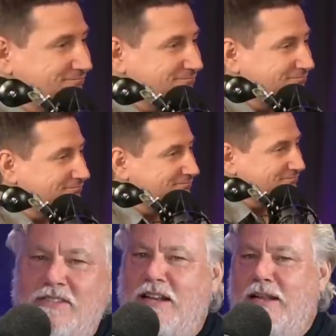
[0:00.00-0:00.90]
You're not going to
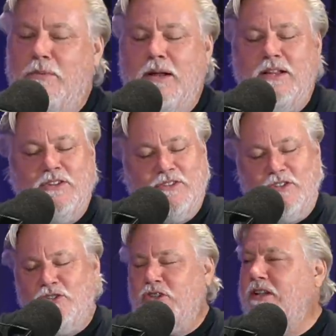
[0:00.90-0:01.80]
visit anybody. Just
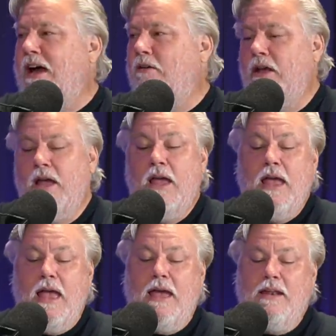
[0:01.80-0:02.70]
chill out.
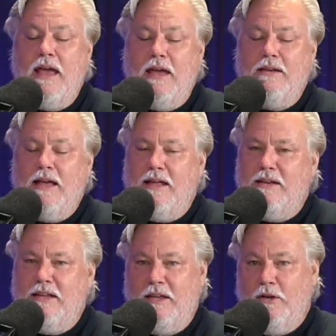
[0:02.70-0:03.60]

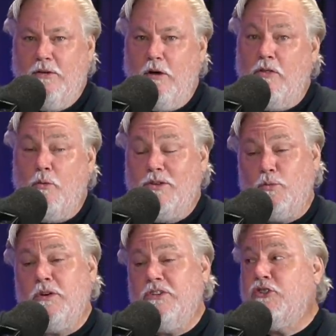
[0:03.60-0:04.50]
And here, otherwise,
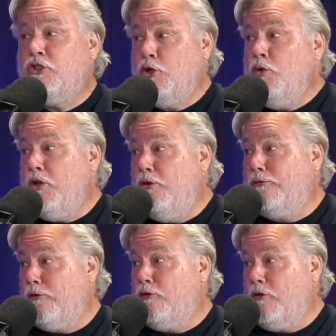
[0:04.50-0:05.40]
we're going to sue you
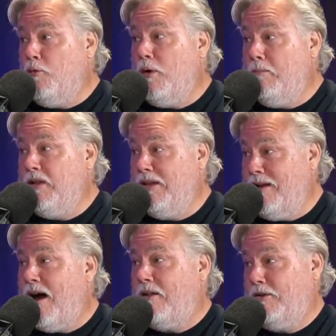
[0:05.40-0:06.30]
for $31 million,
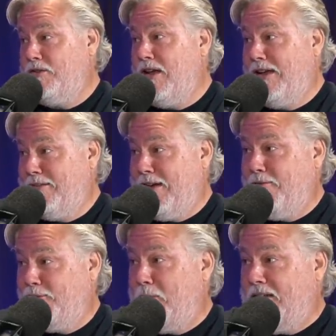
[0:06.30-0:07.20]
like
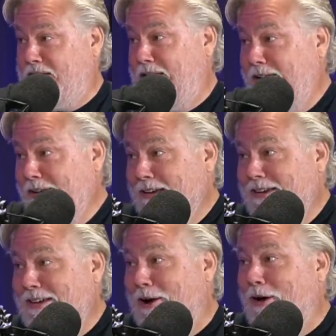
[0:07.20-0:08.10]
Kevin Spacey.
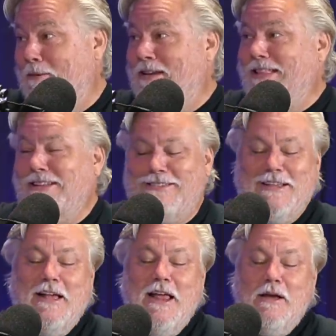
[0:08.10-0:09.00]
You know, I mean, that's.
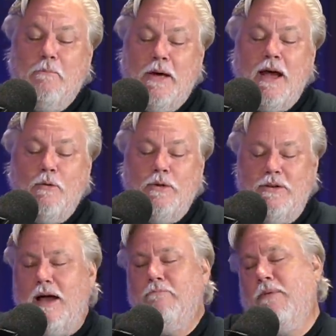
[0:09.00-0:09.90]
But I would.
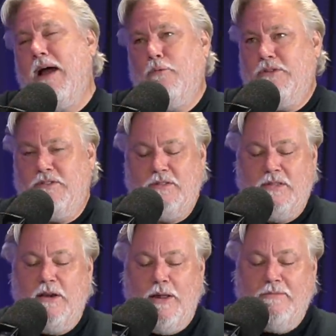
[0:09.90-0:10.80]

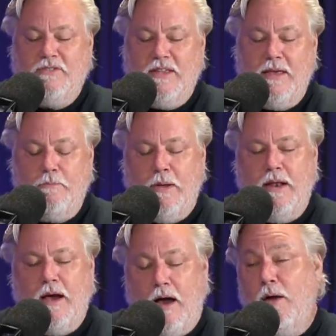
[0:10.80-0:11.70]
They don't have to say that,
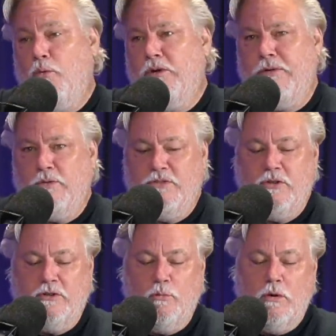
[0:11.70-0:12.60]
but I would if I was in
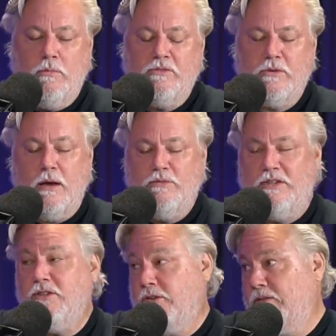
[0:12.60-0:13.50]
charge of Warner Brothers. I would
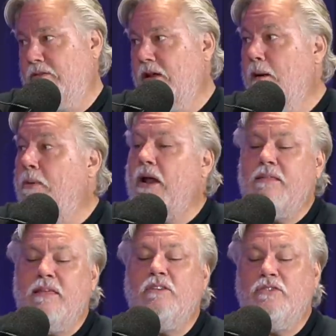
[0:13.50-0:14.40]
say, dude. But I
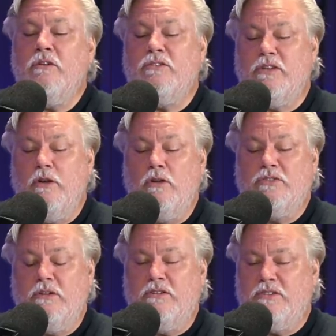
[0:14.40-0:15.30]
think seriously, in all
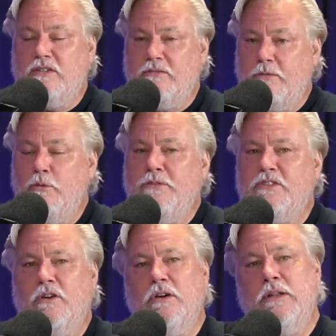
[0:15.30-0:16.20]
seriousness, if the movie's
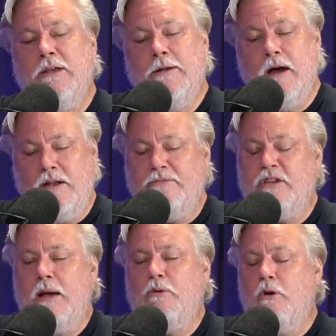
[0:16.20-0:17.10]
good, enough
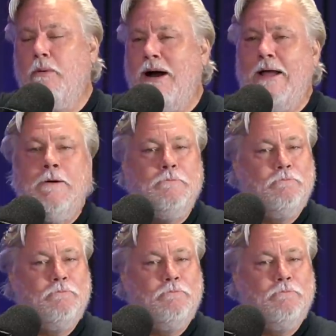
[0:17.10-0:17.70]
time will go by.